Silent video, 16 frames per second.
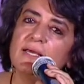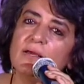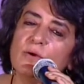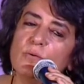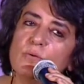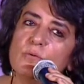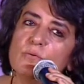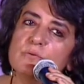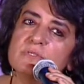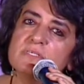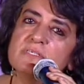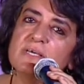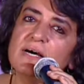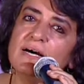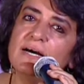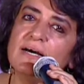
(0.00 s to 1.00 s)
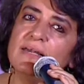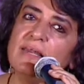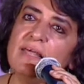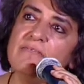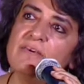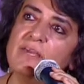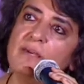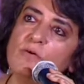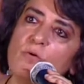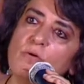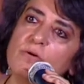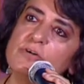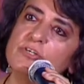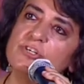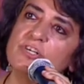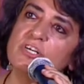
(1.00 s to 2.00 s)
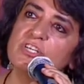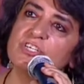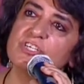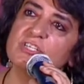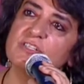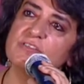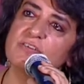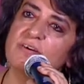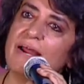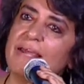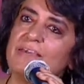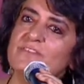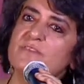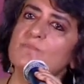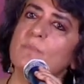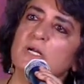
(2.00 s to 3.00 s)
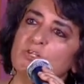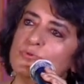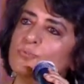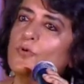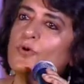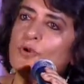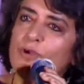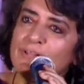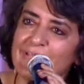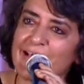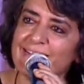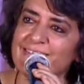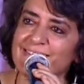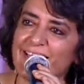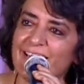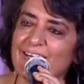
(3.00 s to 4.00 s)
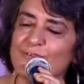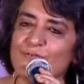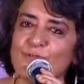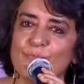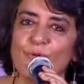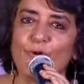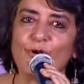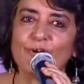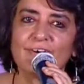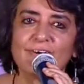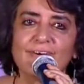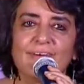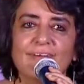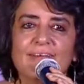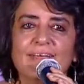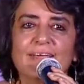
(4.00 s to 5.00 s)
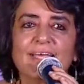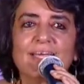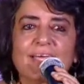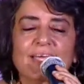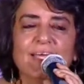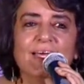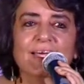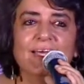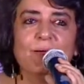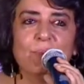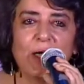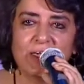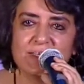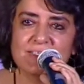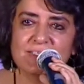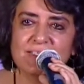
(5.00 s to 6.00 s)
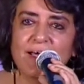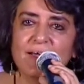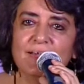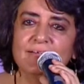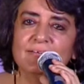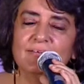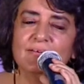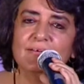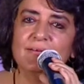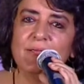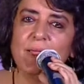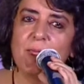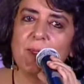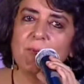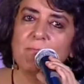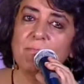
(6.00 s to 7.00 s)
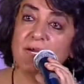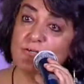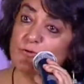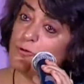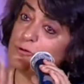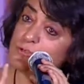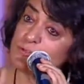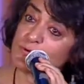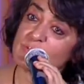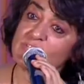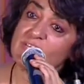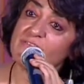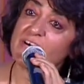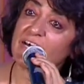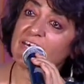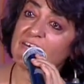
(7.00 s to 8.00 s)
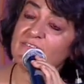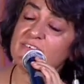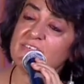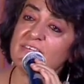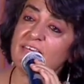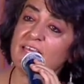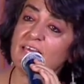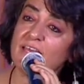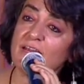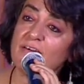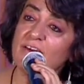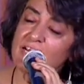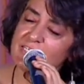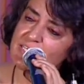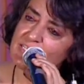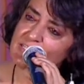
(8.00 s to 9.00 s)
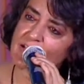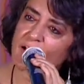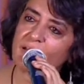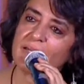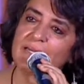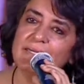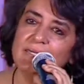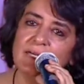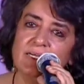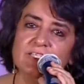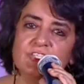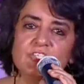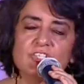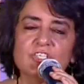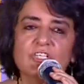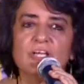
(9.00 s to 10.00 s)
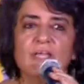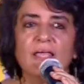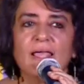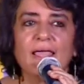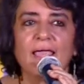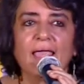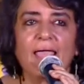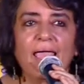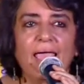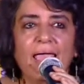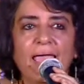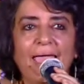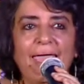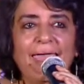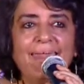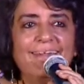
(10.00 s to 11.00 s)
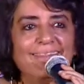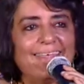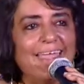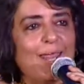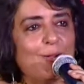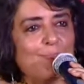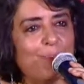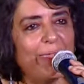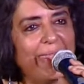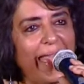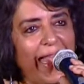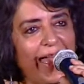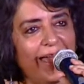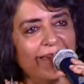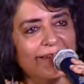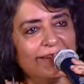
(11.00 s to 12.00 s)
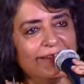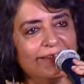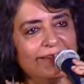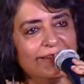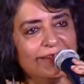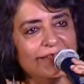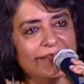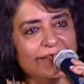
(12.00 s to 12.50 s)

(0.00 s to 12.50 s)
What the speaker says: whose living oral tradition thrives much more on that side of the border, Pakistan, but also survives in Rajasthan and Kutch. And there began